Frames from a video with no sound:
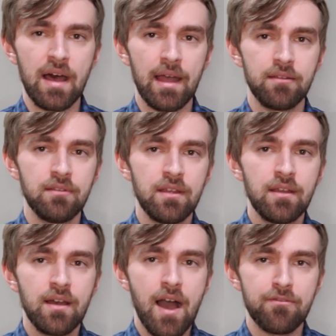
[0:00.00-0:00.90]

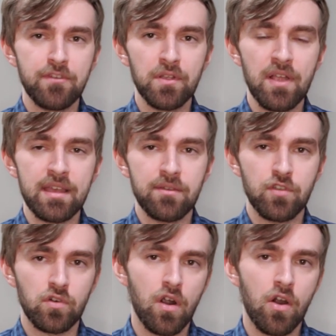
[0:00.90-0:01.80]
I feel like if
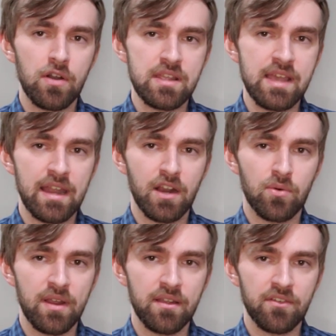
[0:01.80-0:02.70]
you're already getting a
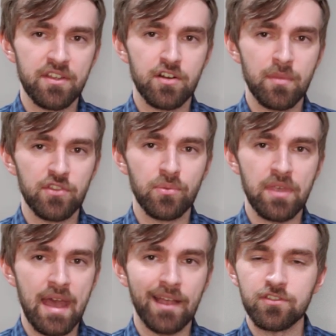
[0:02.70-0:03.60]
regulator to mess with
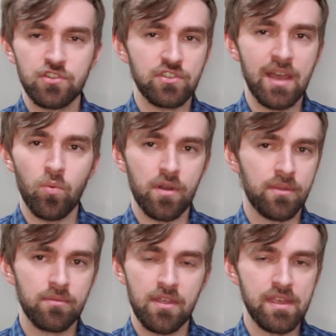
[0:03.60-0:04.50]
gas, just get
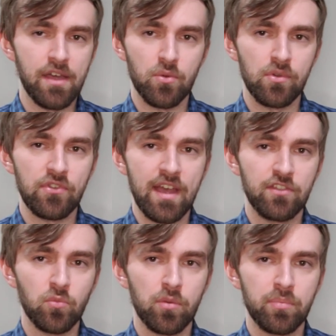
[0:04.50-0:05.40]
one of the other ones that
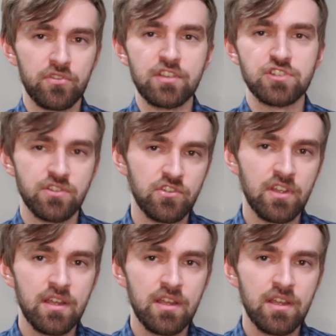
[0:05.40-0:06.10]
has more positions.